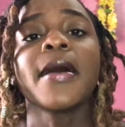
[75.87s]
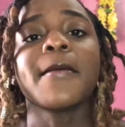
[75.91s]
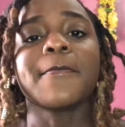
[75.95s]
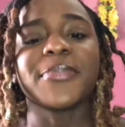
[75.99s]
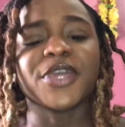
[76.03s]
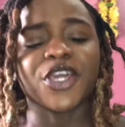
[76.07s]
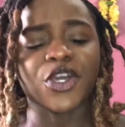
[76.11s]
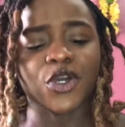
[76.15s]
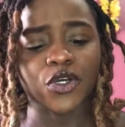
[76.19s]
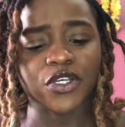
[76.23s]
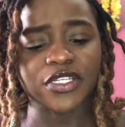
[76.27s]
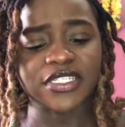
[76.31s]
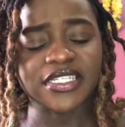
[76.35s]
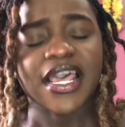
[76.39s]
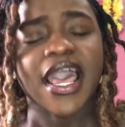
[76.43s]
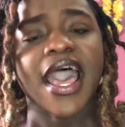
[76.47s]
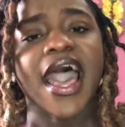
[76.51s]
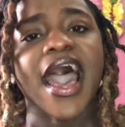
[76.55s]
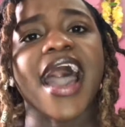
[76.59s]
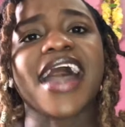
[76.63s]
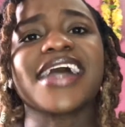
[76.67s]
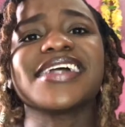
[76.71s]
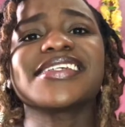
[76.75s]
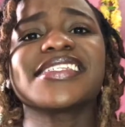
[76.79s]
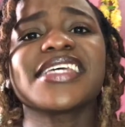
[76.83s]
because
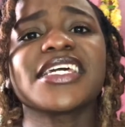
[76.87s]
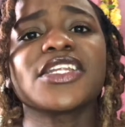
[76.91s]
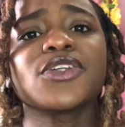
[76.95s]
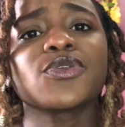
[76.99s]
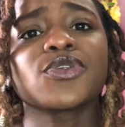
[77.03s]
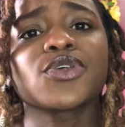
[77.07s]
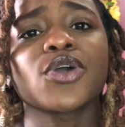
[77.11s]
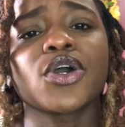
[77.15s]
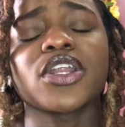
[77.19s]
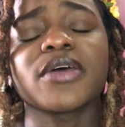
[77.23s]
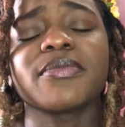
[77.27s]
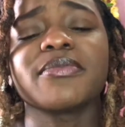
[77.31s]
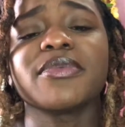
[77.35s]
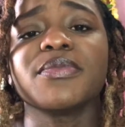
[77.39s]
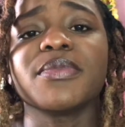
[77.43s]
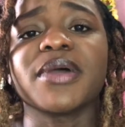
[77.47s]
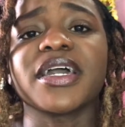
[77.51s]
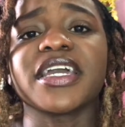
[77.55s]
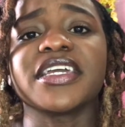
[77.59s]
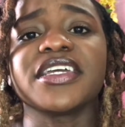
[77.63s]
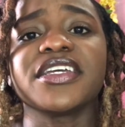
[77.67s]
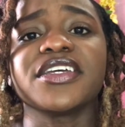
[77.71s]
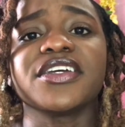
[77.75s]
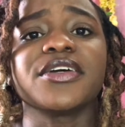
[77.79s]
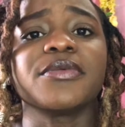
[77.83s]
I said it was going to be
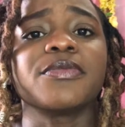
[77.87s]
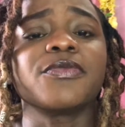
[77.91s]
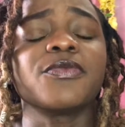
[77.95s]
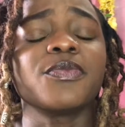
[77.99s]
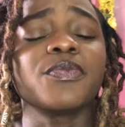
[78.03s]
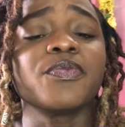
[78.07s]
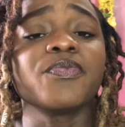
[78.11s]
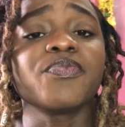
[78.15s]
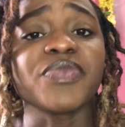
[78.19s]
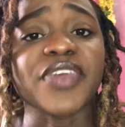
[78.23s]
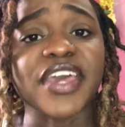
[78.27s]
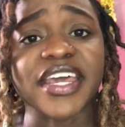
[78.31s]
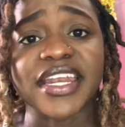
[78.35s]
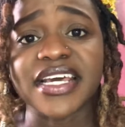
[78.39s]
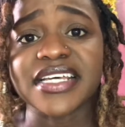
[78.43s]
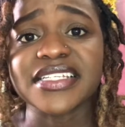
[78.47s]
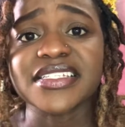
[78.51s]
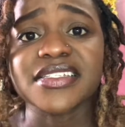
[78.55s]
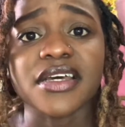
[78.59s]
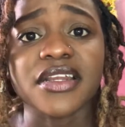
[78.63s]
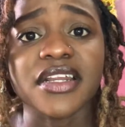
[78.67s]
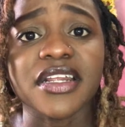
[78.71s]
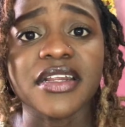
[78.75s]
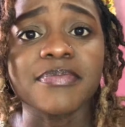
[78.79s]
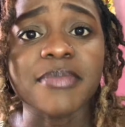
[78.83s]
my year, and I
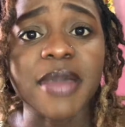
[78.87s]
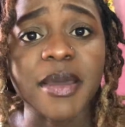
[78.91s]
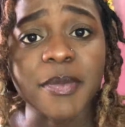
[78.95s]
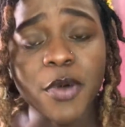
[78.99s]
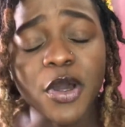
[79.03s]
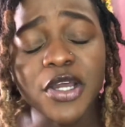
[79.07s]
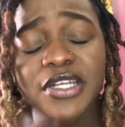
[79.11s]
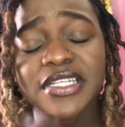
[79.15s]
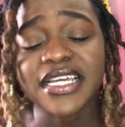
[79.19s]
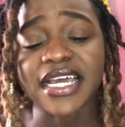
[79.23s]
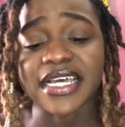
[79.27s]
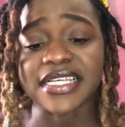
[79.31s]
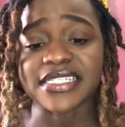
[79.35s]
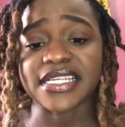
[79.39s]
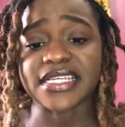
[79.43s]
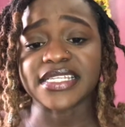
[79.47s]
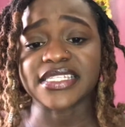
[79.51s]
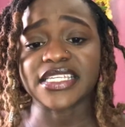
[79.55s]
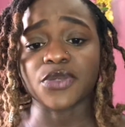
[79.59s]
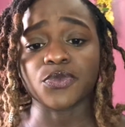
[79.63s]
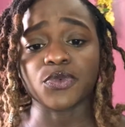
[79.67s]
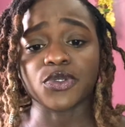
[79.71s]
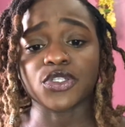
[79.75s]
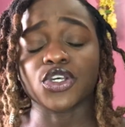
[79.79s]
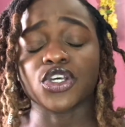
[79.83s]
started my podcast. I
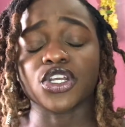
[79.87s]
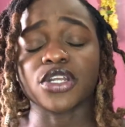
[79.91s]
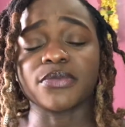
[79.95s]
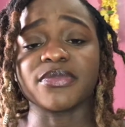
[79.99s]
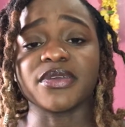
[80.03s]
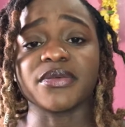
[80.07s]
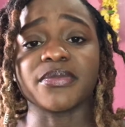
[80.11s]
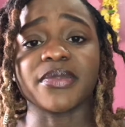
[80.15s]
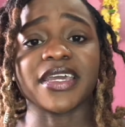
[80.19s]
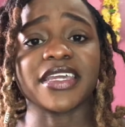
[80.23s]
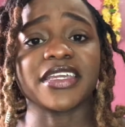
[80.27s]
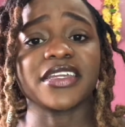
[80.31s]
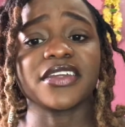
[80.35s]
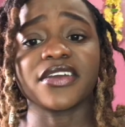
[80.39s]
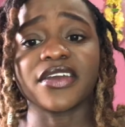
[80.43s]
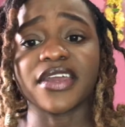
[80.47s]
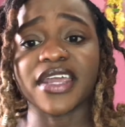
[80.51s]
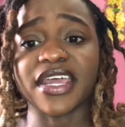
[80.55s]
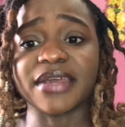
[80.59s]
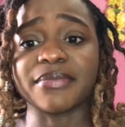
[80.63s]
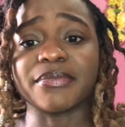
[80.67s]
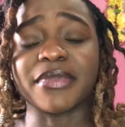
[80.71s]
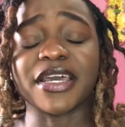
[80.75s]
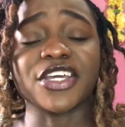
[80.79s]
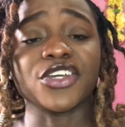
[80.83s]
said it was going to be my year,
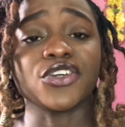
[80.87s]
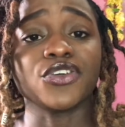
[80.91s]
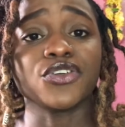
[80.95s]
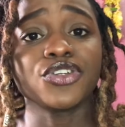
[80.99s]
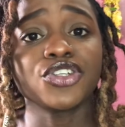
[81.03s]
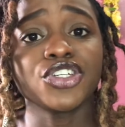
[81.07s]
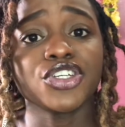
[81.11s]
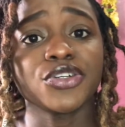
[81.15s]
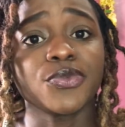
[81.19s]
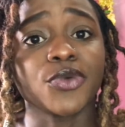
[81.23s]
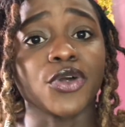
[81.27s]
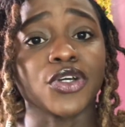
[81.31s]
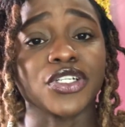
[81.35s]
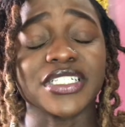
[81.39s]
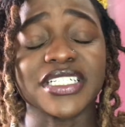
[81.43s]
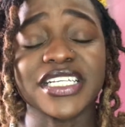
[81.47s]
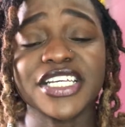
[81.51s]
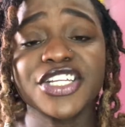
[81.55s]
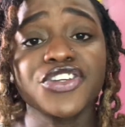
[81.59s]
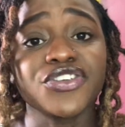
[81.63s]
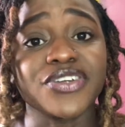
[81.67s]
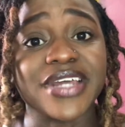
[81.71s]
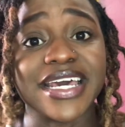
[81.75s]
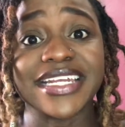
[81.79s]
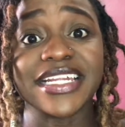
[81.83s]
and my YouTube
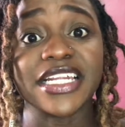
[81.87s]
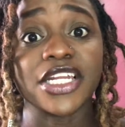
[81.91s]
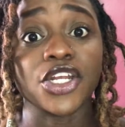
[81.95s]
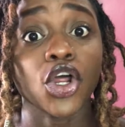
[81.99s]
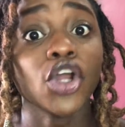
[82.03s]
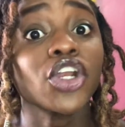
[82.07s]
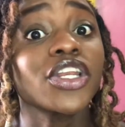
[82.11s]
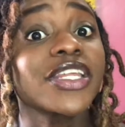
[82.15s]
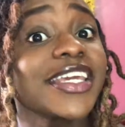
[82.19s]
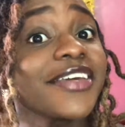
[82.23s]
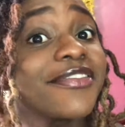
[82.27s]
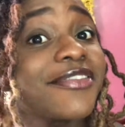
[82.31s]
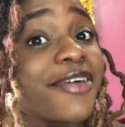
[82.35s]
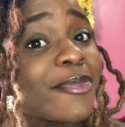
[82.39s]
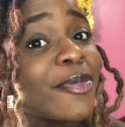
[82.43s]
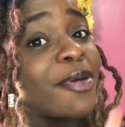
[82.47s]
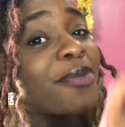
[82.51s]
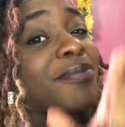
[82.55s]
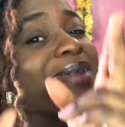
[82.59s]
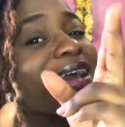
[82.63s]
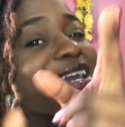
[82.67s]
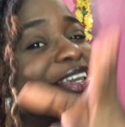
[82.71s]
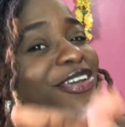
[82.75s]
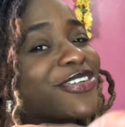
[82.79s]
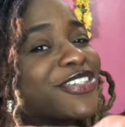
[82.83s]
continued. I did not give up on
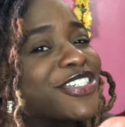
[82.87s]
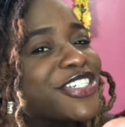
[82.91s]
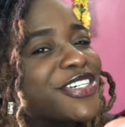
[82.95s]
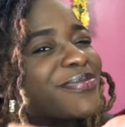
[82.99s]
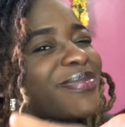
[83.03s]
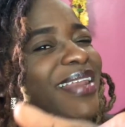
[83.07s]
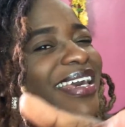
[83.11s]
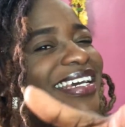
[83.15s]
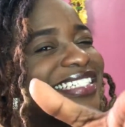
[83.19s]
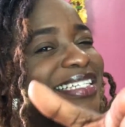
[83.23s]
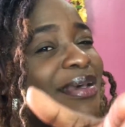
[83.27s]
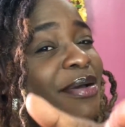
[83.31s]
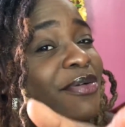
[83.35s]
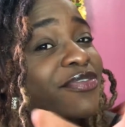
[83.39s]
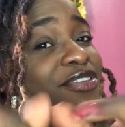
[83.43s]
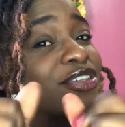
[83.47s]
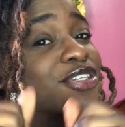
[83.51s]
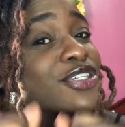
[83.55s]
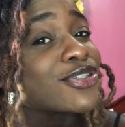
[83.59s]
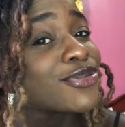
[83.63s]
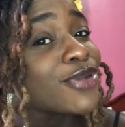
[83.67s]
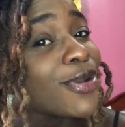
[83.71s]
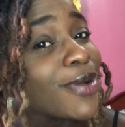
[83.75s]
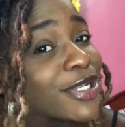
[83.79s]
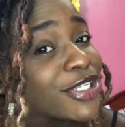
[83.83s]
my YouTube like some of you
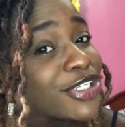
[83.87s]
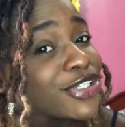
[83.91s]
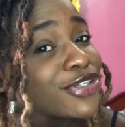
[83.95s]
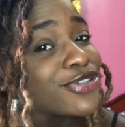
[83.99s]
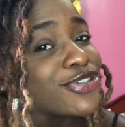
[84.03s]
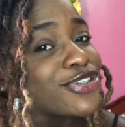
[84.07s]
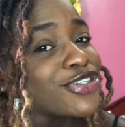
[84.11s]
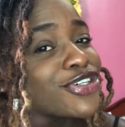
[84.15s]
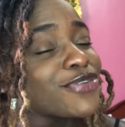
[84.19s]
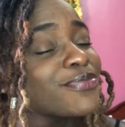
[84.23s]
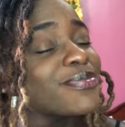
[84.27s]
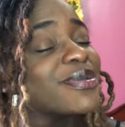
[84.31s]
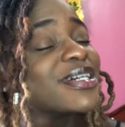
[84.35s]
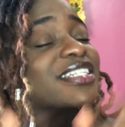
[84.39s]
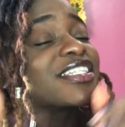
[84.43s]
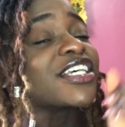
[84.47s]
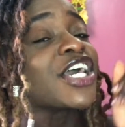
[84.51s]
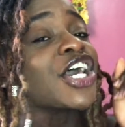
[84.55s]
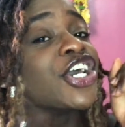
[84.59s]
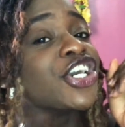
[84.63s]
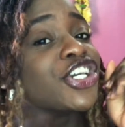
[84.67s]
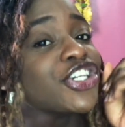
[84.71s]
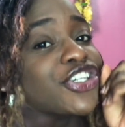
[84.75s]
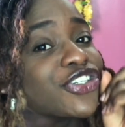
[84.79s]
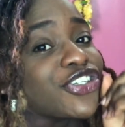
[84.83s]
small YouTubers.
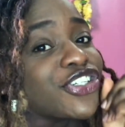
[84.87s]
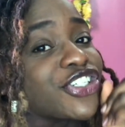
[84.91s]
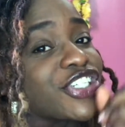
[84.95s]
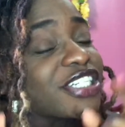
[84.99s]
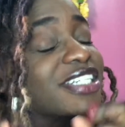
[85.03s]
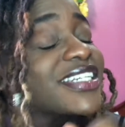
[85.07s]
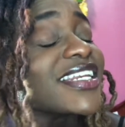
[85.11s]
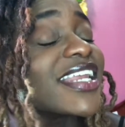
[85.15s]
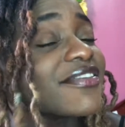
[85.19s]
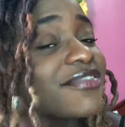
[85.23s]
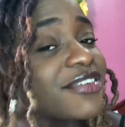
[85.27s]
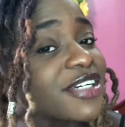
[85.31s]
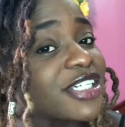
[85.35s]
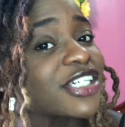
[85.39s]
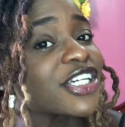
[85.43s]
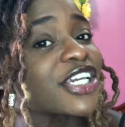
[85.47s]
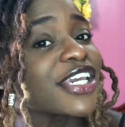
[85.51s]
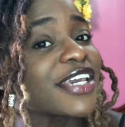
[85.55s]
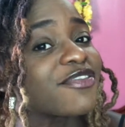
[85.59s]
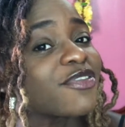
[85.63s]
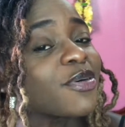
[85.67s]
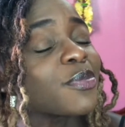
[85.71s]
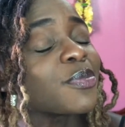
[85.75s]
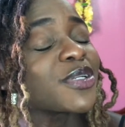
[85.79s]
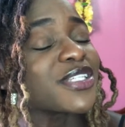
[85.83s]
You should never
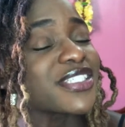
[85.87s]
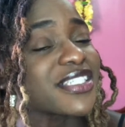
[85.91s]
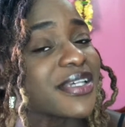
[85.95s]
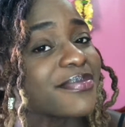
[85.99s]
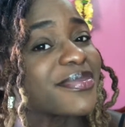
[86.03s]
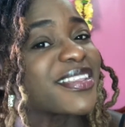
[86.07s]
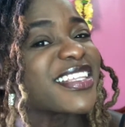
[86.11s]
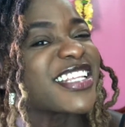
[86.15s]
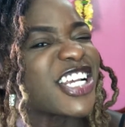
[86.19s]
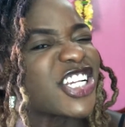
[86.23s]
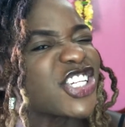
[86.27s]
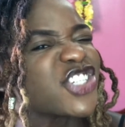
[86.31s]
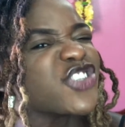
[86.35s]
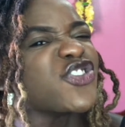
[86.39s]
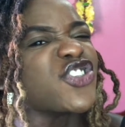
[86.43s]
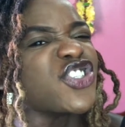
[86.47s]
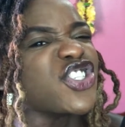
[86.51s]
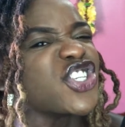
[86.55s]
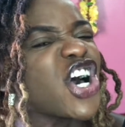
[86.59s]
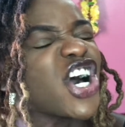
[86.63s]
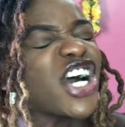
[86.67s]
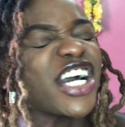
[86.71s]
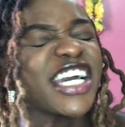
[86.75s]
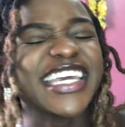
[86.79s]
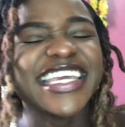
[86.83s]
give up on something that you
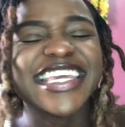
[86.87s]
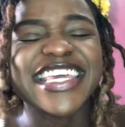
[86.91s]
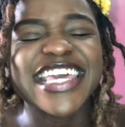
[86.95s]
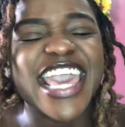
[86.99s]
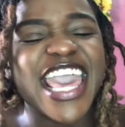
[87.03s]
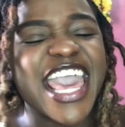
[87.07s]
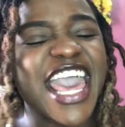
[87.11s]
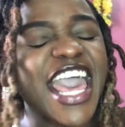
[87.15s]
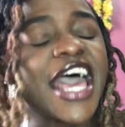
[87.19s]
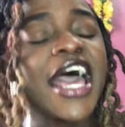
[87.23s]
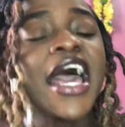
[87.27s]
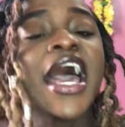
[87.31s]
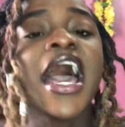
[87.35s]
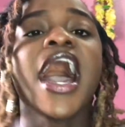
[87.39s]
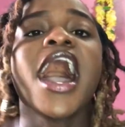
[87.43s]
start a year.